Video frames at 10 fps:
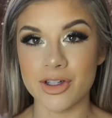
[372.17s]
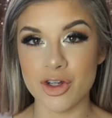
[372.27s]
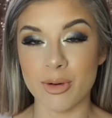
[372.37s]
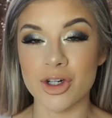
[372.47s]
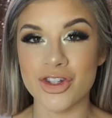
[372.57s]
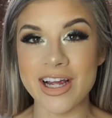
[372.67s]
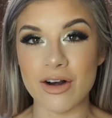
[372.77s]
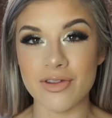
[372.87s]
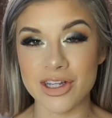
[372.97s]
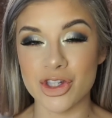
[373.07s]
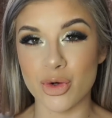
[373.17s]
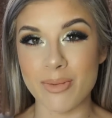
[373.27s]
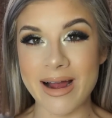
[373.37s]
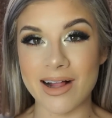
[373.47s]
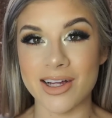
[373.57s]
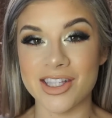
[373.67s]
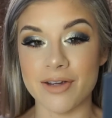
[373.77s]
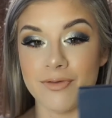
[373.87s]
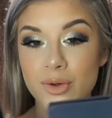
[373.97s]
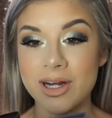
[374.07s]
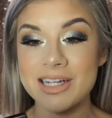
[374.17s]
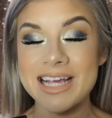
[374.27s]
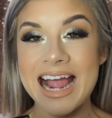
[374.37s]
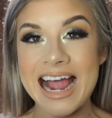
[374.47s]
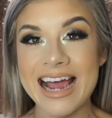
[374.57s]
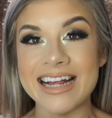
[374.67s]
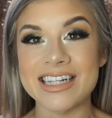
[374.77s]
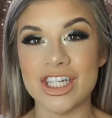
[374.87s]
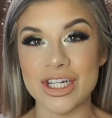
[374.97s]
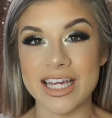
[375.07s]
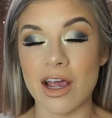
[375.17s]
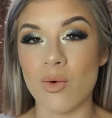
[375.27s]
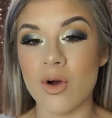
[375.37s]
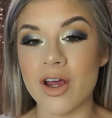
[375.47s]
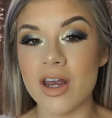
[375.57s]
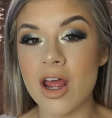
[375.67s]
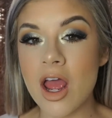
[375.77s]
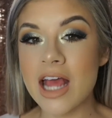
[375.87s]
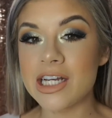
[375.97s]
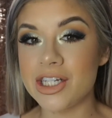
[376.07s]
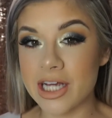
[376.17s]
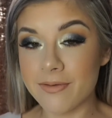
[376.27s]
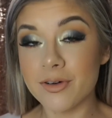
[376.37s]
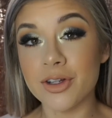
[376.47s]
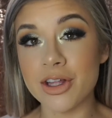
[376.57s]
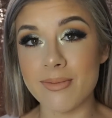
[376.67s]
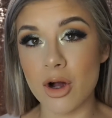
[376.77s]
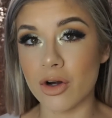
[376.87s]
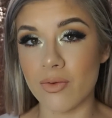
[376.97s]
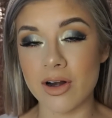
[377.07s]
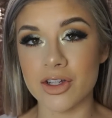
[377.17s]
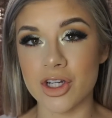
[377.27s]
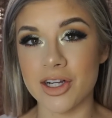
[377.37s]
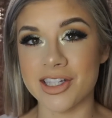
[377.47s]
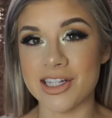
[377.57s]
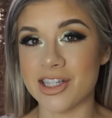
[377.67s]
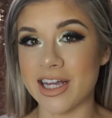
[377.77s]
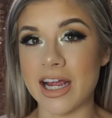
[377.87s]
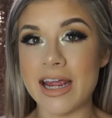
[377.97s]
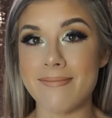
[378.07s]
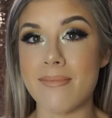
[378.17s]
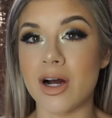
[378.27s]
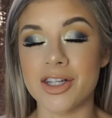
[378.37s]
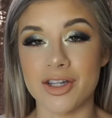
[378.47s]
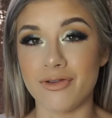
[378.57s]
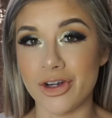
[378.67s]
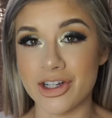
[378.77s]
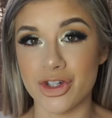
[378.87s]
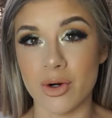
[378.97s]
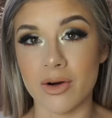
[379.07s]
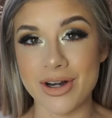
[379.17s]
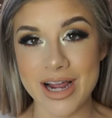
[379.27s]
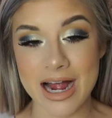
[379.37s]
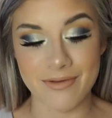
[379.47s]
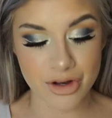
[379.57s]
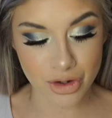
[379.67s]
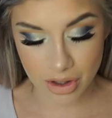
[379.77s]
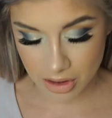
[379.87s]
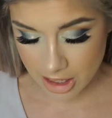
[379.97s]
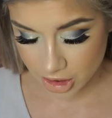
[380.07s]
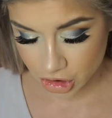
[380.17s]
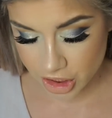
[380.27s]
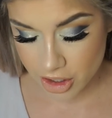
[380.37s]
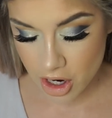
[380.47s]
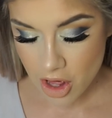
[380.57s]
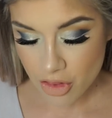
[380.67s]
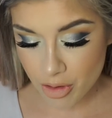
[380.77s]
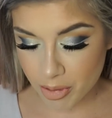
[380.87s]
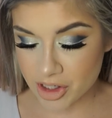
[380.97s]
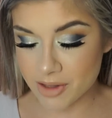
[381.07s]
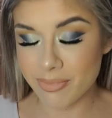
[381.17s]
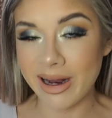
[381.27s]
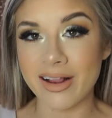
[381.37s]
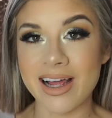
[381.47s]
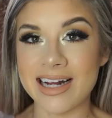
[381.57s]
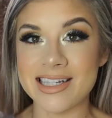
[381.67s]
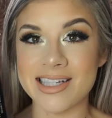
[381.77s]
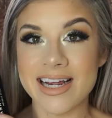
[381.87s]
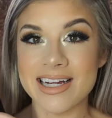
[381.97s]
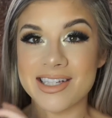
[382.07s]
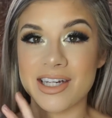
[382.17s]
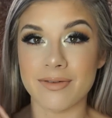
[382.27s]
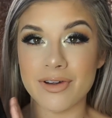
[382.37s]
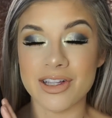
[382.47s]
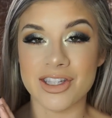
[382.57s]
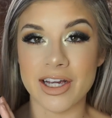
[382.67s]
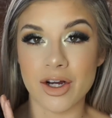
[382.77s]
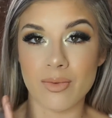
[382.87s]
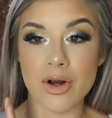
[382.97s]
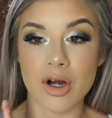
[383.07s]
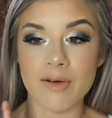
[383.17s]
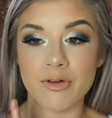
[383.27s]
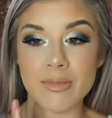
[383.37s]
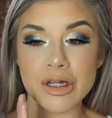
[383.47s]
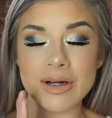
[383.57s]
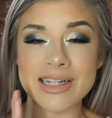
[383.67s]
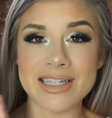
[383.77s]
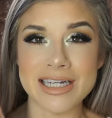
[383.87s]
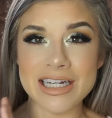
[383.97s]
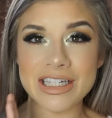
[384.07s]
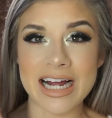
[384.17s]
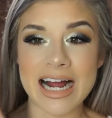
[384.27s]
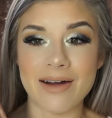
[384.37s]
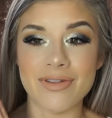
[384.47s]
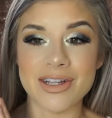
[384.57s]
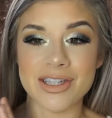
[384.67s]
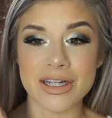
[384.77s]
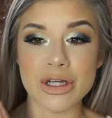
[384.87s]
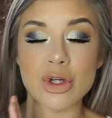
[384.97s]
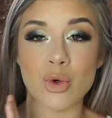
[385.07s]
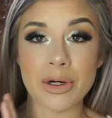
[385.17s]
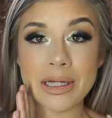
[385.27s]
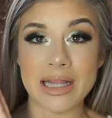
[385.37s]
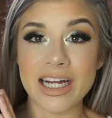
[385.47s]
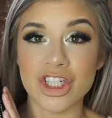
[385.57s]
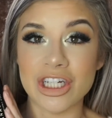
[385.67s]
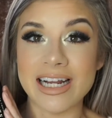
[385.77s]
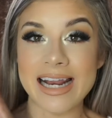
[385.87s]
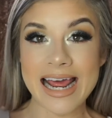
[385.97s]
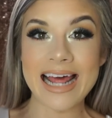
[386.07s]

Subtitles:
So personally, out of these three palettes, if you guys had to get one, definitely the Modern Renaissance is like a must if you guys don't already have it in your collection. The Prism palette, I'd say, is definitely the second runner-up for me. You guys need to have this in your collection.